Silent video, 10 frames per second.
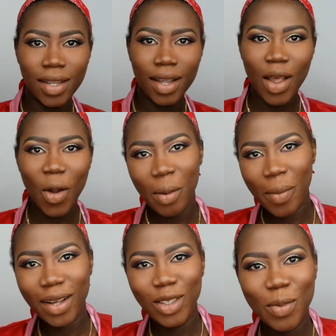So now we're
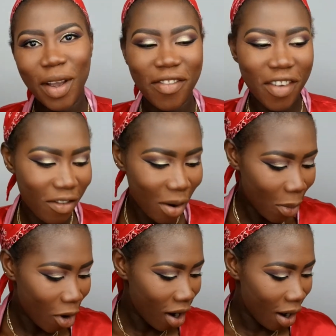back to my favorite
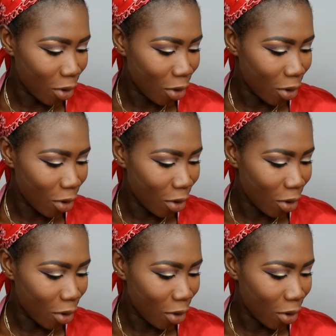part.